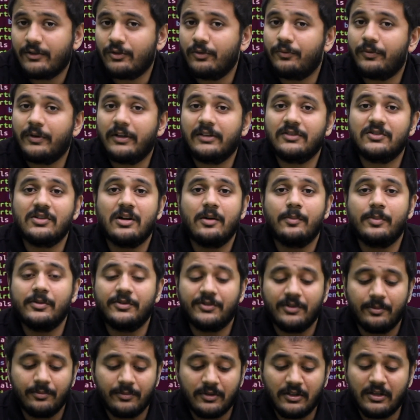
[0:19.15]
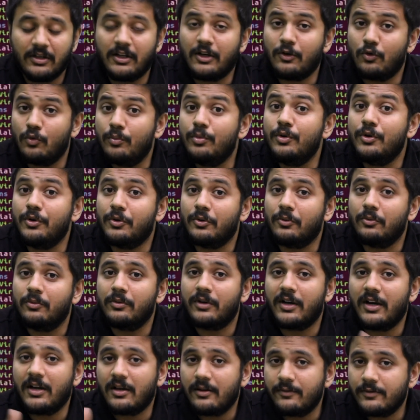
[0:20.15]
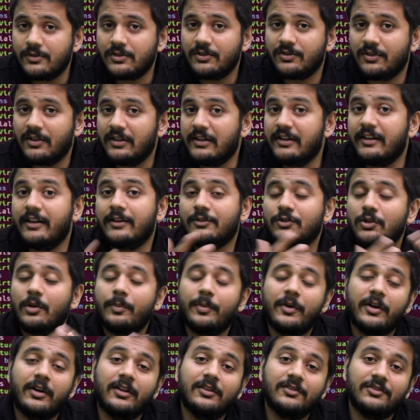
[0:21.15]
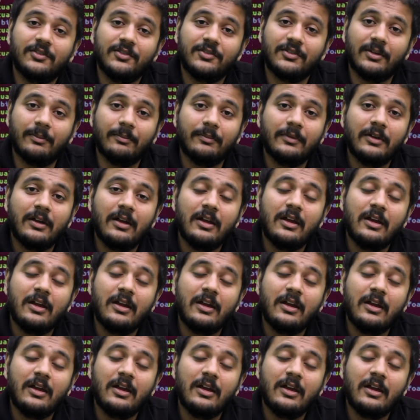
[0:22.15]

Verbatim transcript: So for example, something like Ubuntu, right? Which is a Linux operating system.